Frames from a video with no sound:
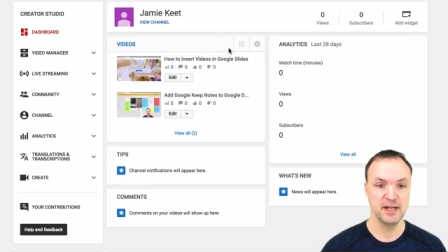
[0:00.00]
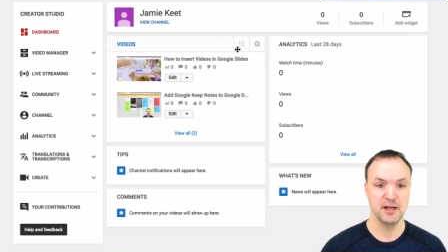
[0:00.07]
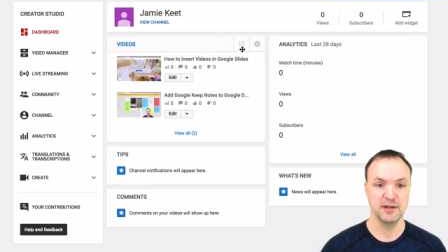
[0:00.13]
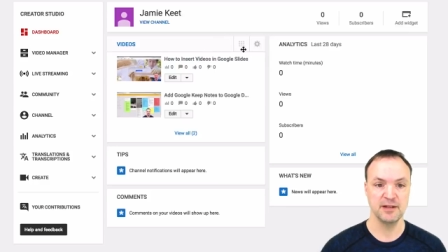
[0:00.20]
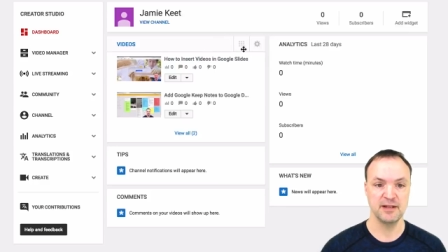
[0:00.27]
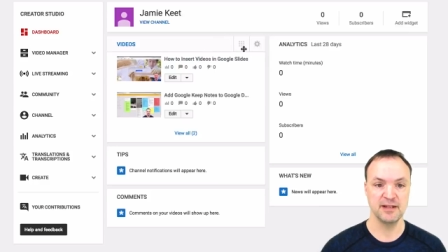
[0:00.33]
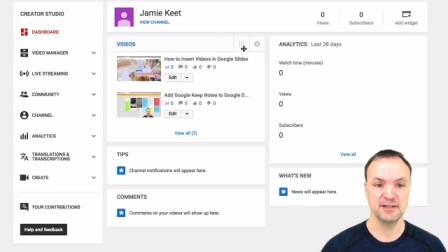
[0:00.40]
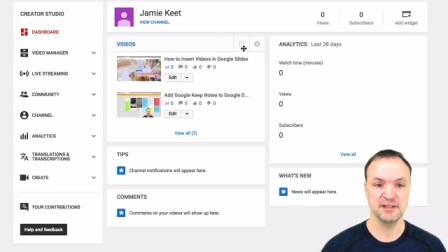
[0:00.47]

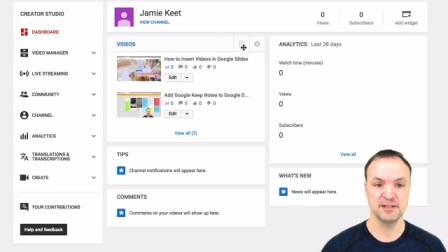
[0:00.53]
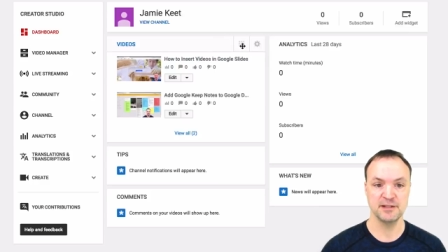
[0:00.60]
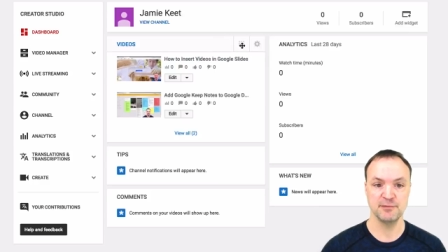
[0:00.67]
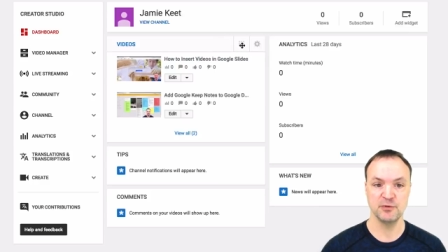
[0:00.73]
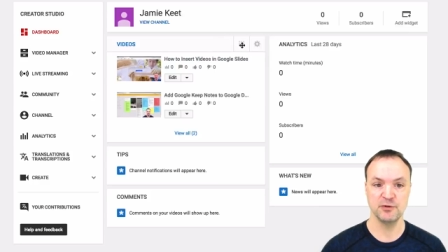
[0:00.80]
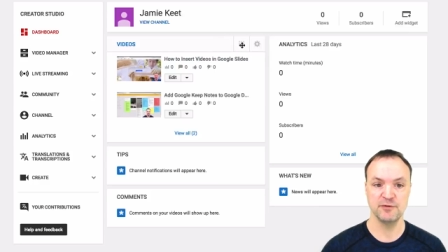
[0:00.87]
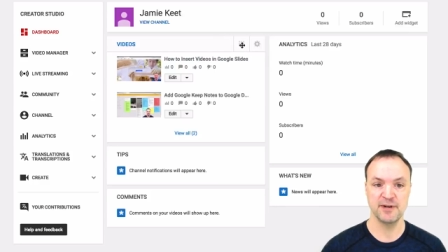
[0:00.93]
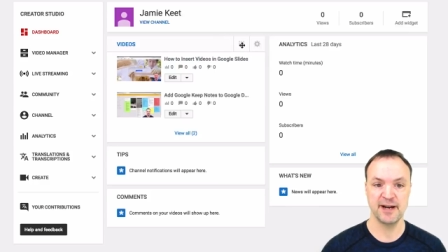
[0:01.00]
This is the
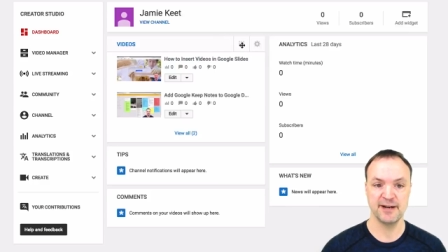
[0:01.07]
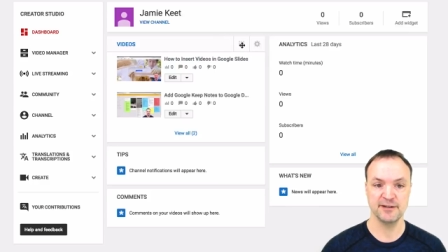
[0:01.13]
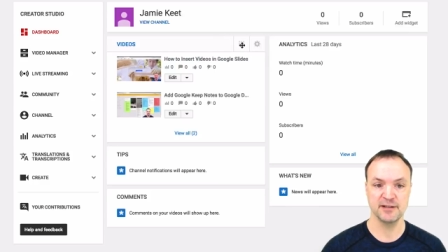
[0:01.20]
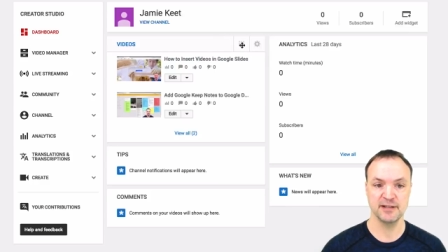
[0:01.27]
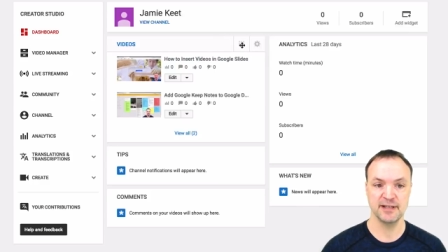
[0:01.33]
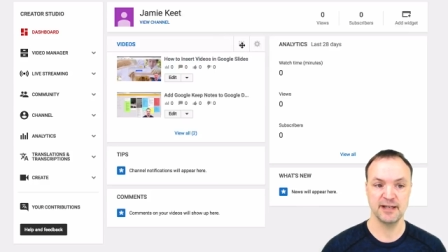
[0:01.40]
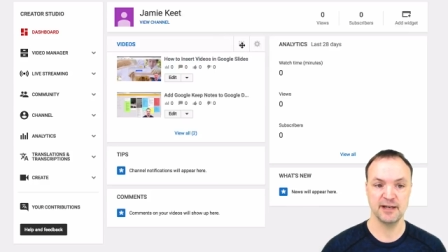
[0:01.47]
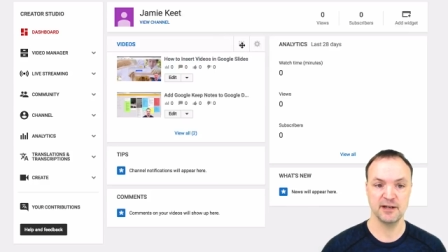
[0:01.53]
move handle
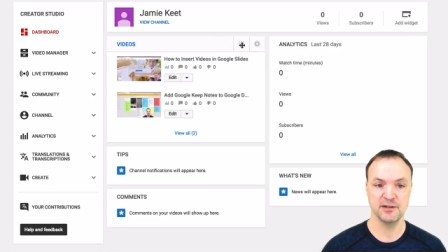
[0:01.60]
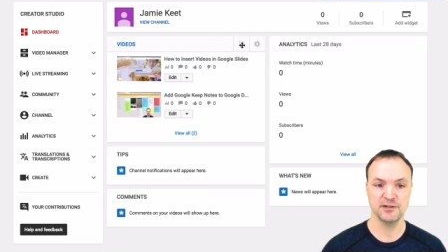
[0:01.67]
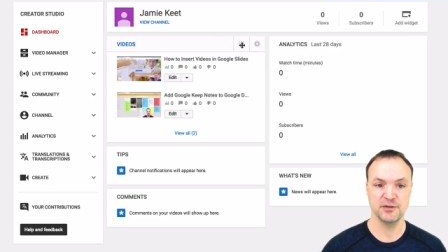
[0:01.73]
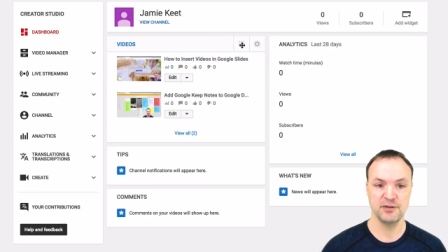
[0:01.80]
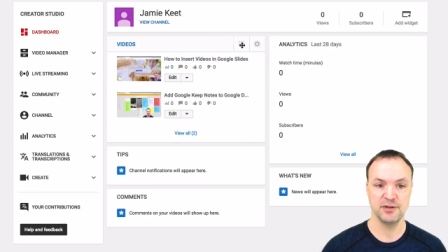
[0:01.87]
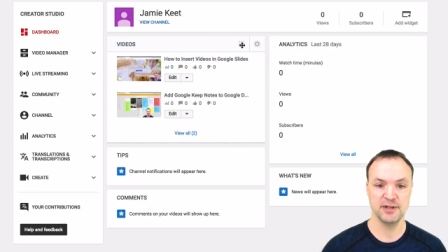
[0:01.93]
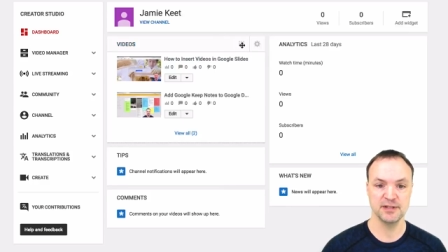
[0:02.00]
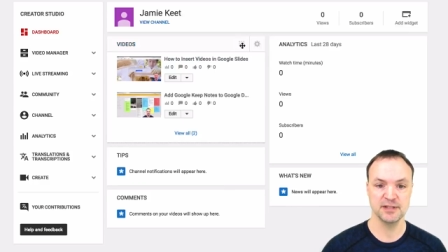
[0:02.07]
here. So
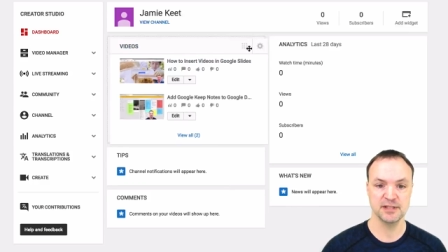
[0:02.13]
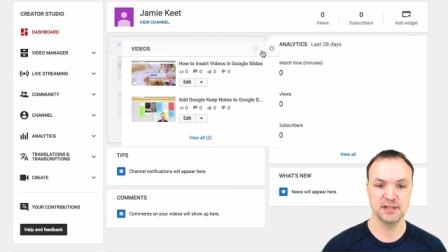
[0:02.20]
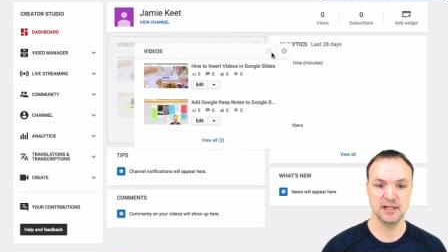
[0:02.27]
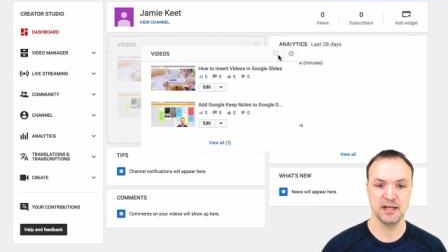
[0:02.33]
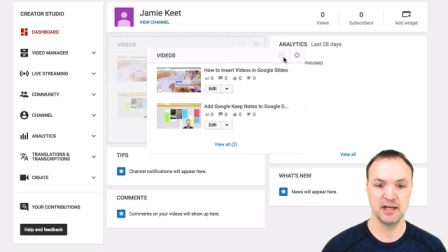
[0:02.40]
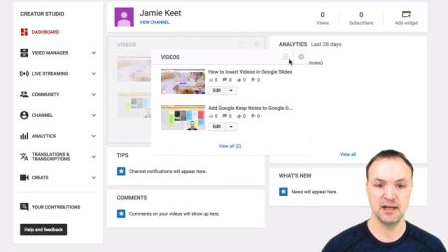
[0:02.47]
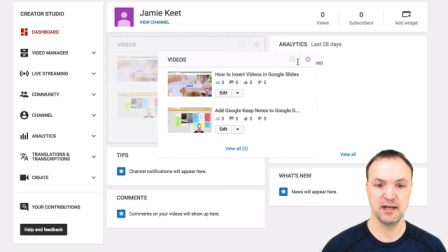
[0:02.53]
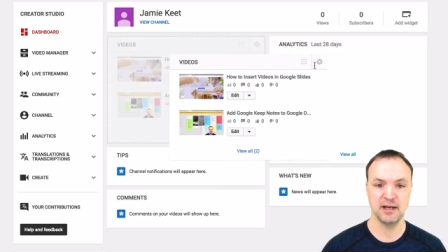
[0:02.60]
you can
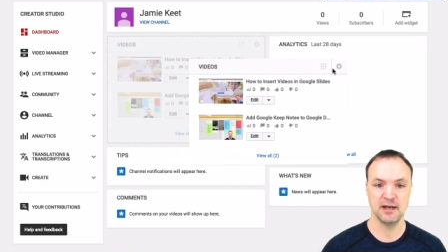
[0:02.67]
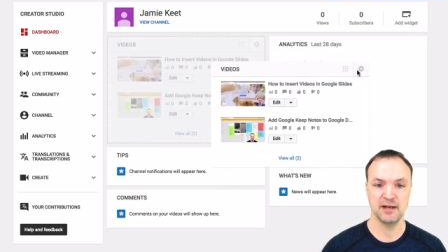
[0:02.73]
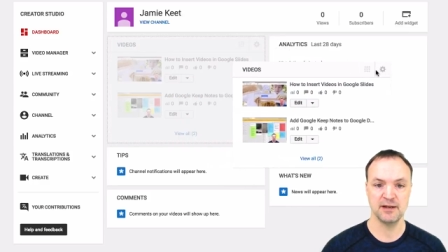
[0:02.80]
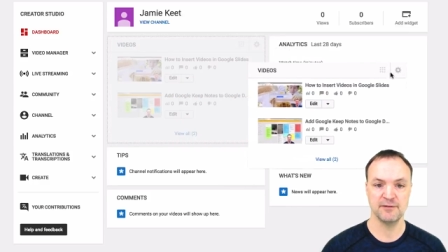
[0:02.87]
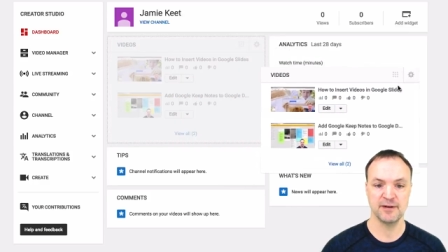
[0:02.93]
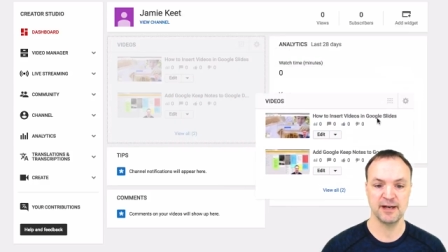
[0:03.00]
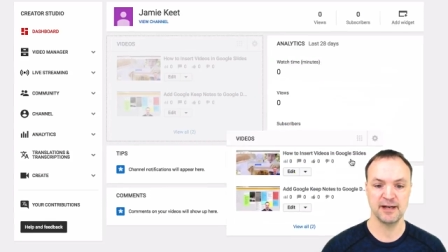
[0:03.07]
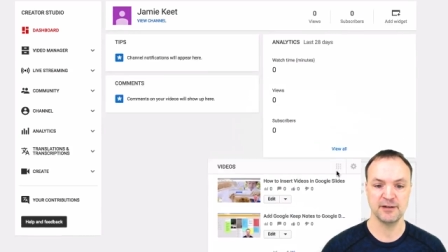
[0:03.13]
see
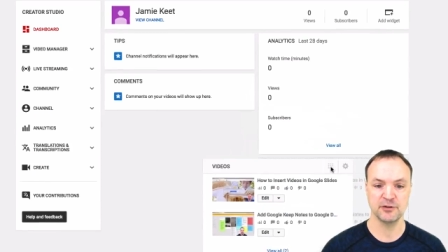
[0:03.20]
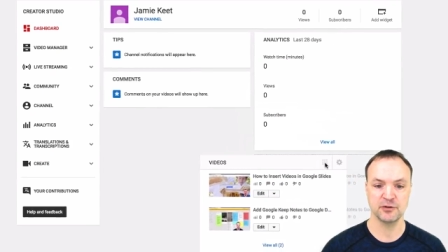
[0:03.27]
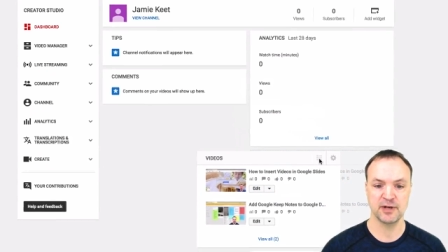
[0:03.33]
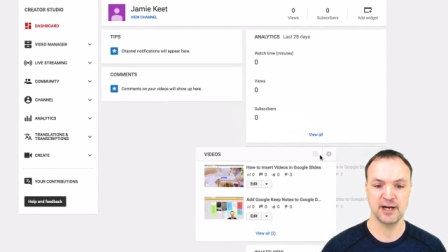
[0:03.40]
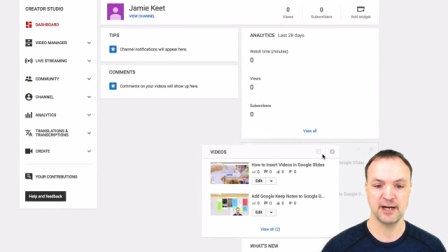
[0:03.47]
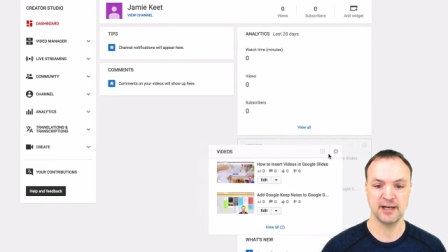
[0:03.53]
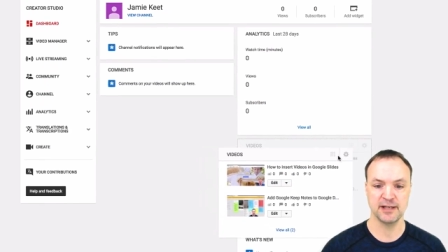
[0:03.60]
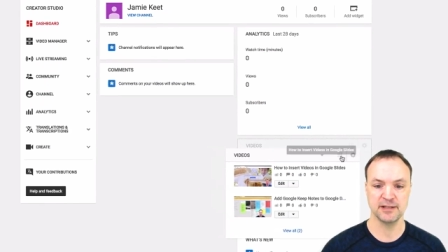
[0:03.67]
if I
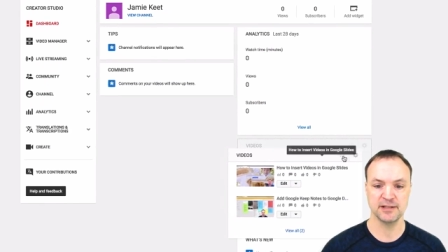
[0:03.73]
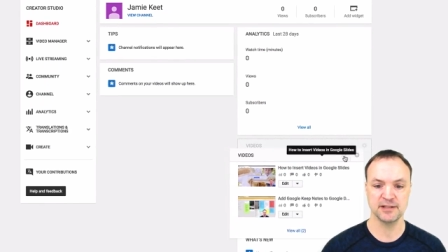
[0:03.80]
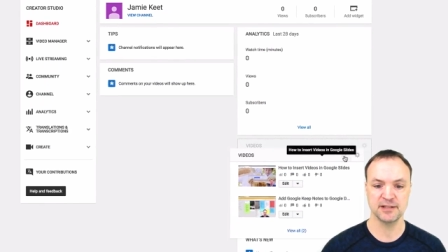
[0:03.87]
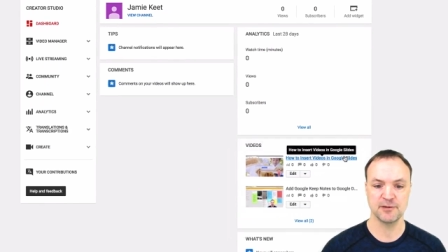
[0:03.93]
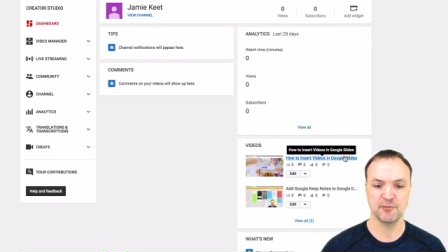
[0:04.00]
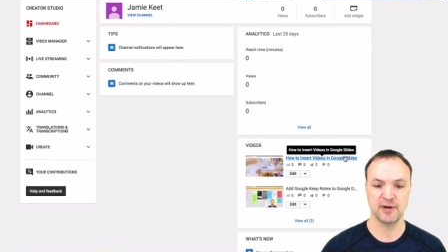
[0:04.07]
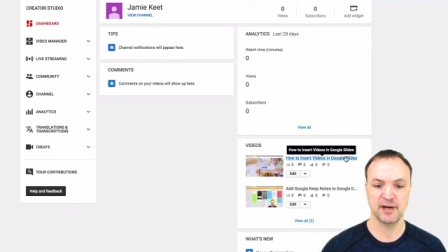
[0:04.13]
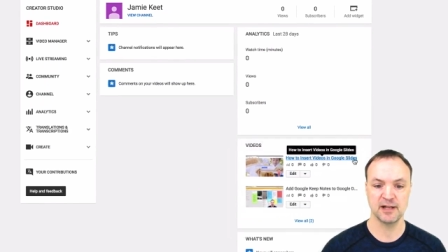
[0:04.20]
drag it to
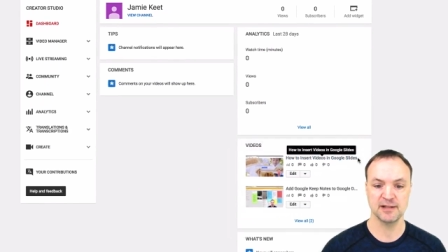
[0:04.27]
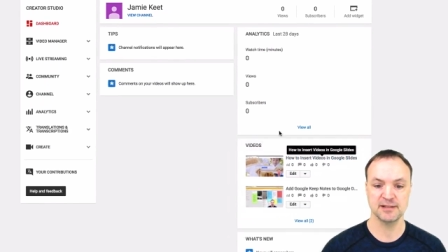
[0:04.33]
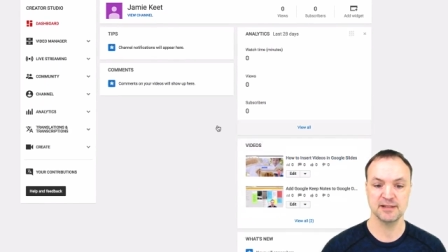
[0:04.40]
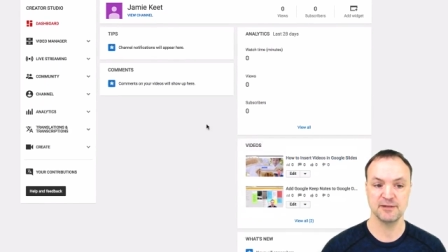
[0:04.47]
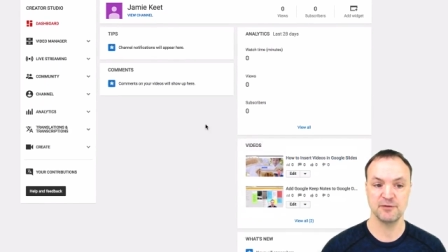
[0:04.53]
somewhere else,